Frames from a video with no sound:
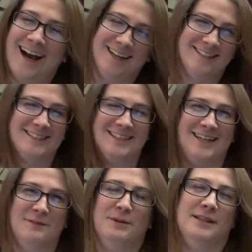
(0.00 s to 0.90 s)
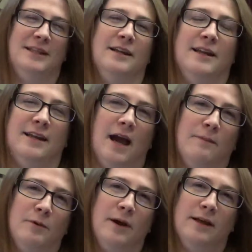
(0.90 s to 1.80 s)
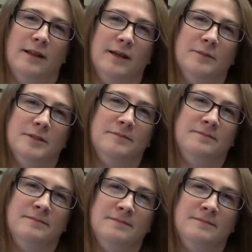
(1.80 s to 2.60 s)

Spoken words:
I'd sing, but then I'd get copyright claimed.